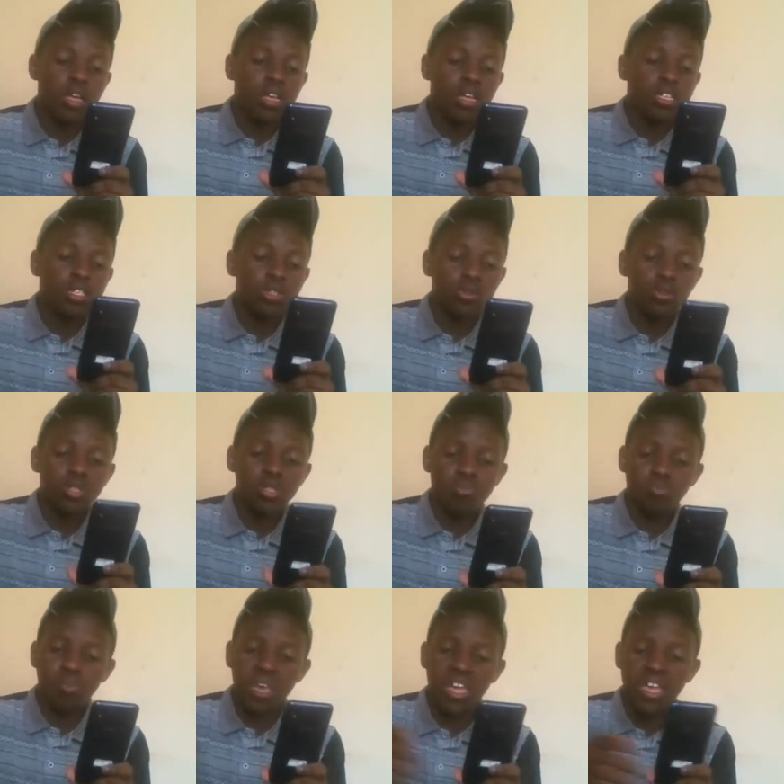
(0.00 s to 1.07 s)
stores
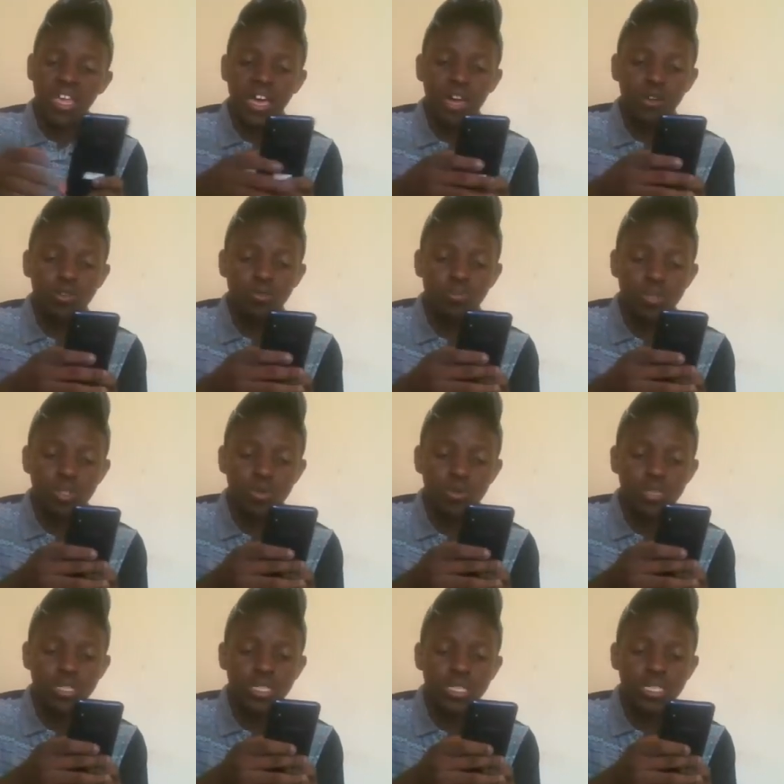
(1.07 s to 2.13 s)
pay out between
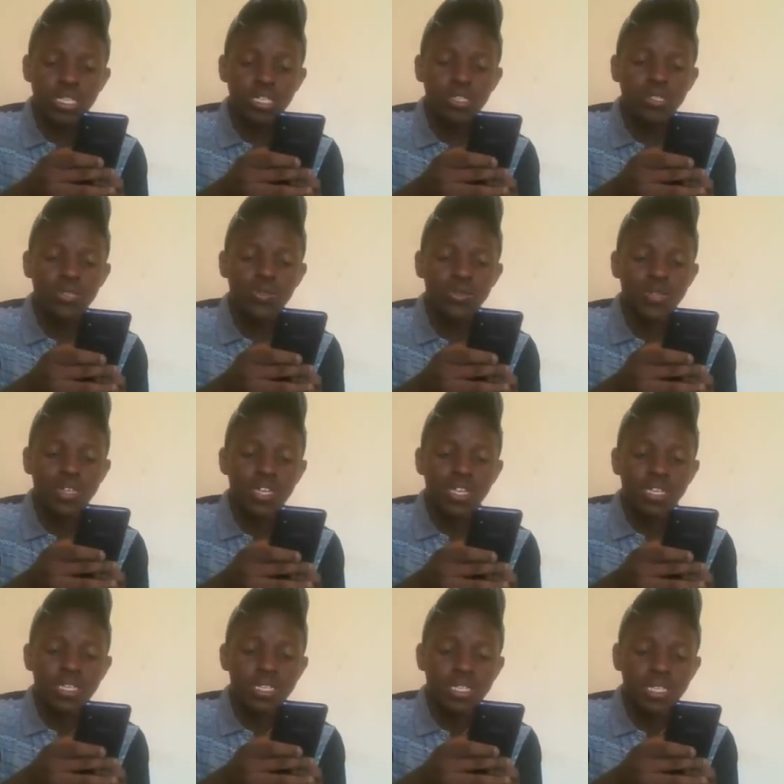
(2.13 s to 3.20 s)
6
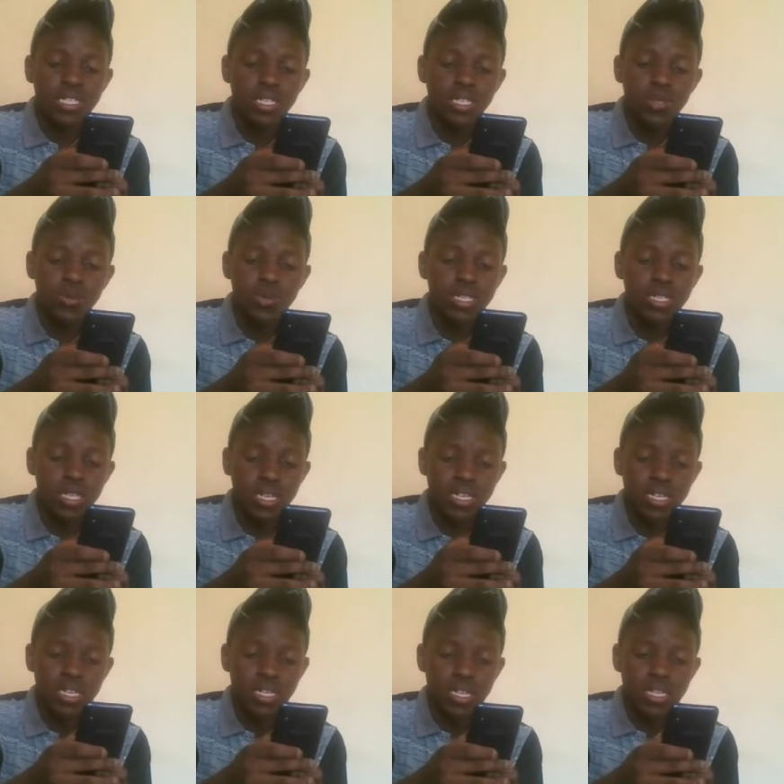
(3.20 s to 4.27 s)
weeks and
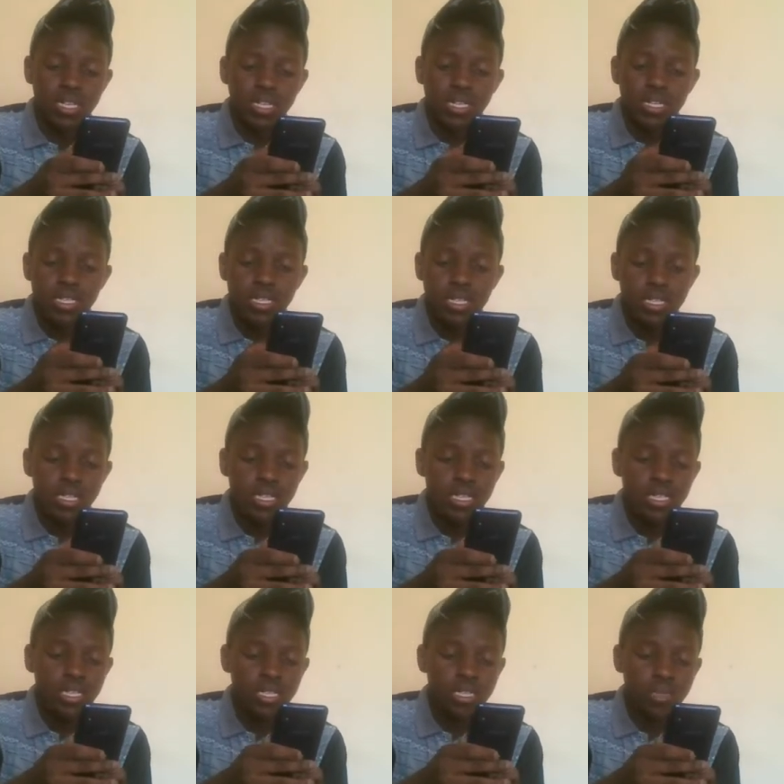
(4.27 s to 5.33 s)

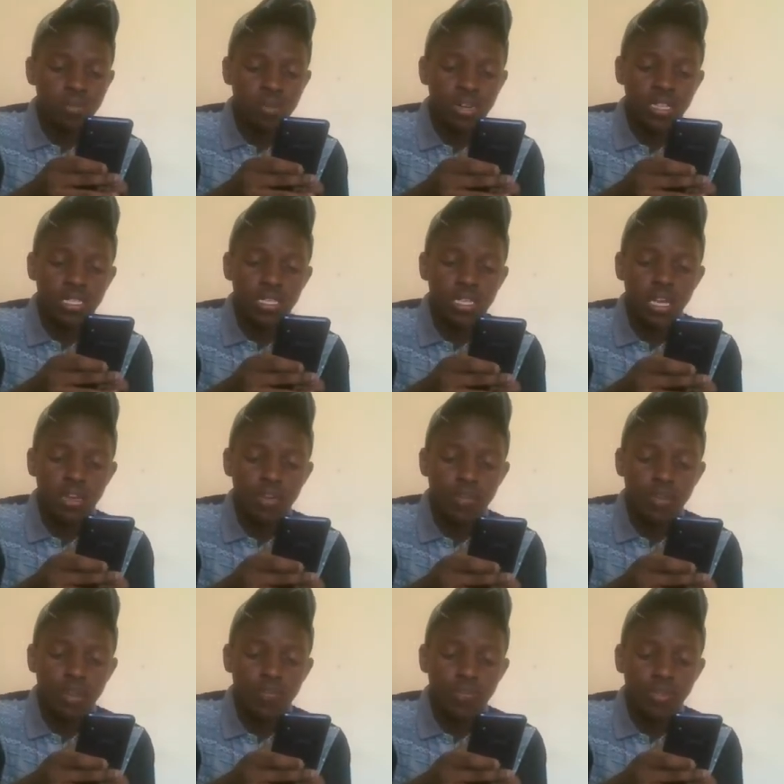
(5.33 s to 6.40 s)
6 months
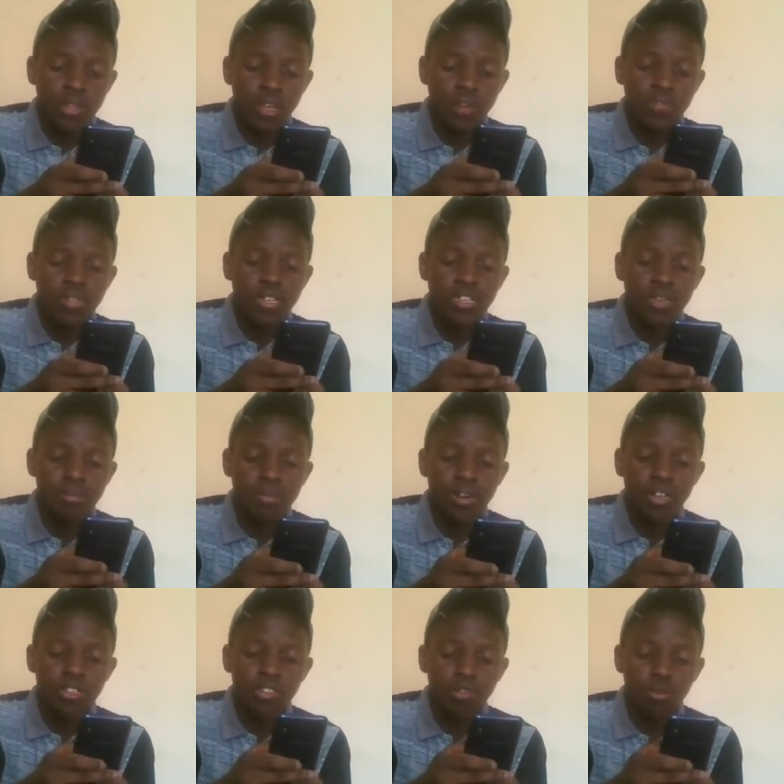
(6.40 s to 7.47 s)
after the
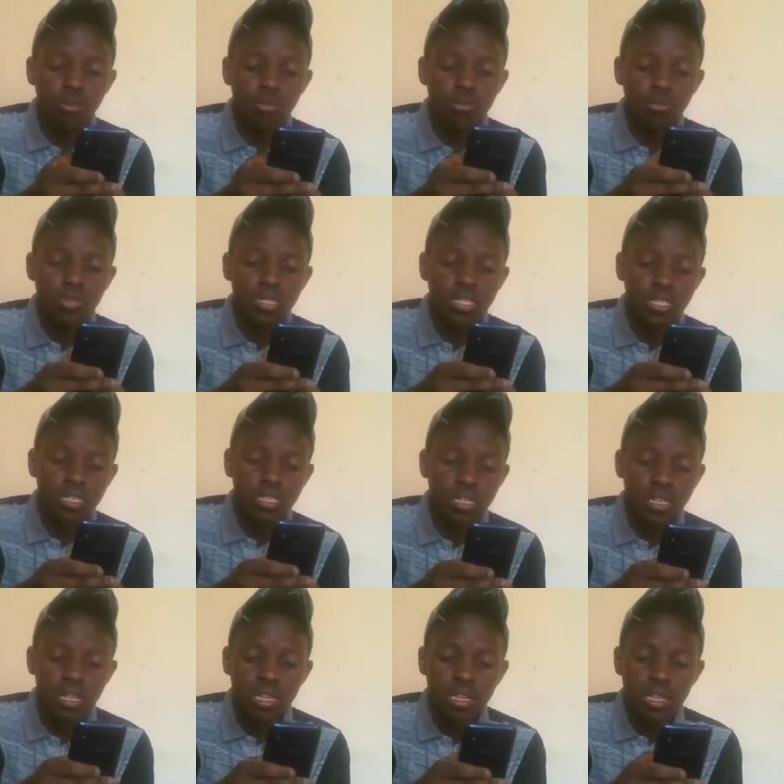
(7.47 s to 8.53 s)
month your music
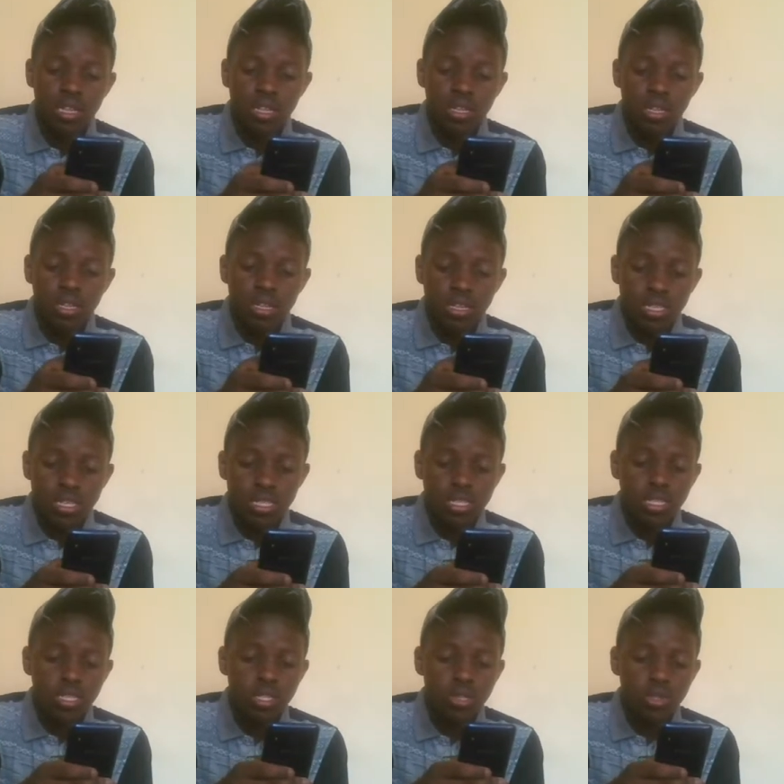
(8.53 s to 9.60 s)
is
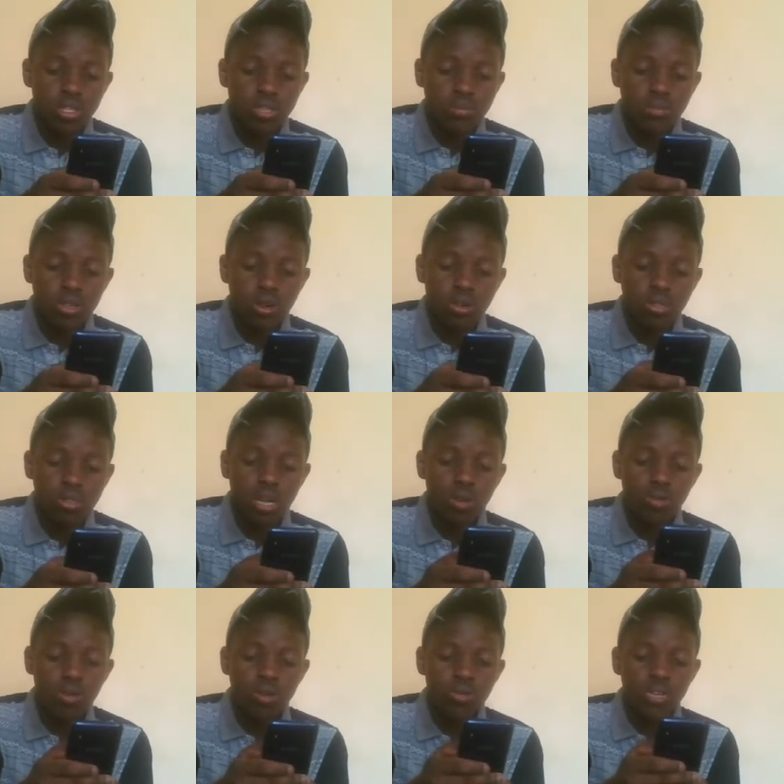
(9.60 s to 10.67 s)
streamed or
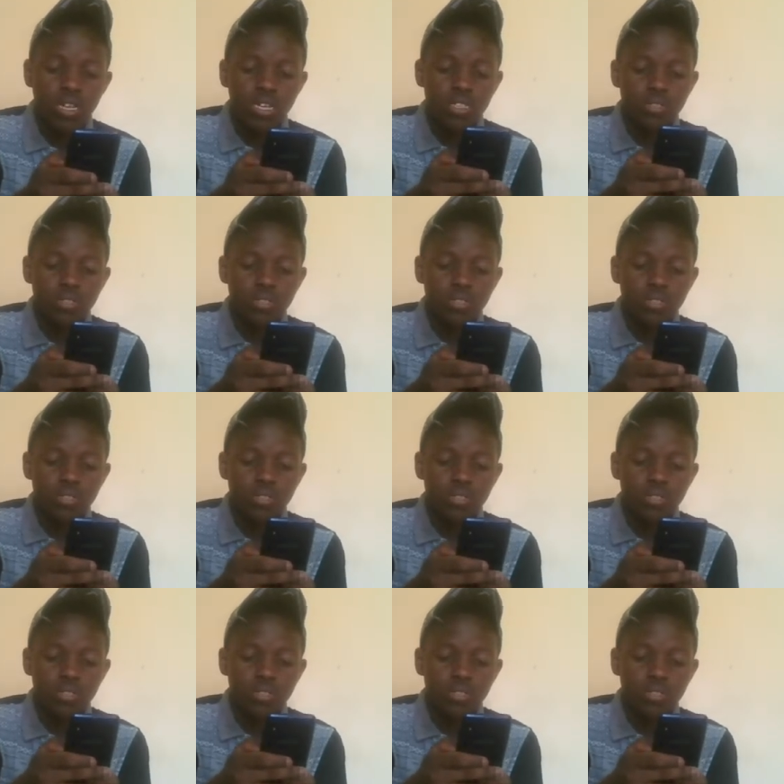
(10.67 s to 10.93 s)
downloaded.